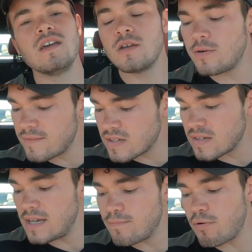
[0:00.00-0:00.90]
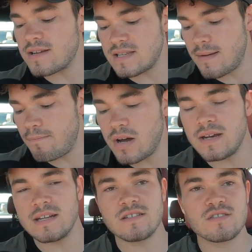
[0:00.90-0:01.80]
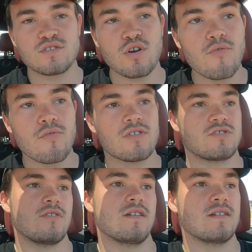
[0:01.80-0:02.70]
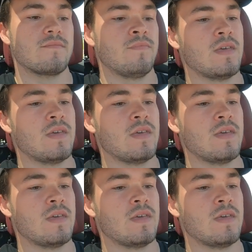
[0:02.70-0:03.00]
you don't have to keep pressing that button. It's so frustrating.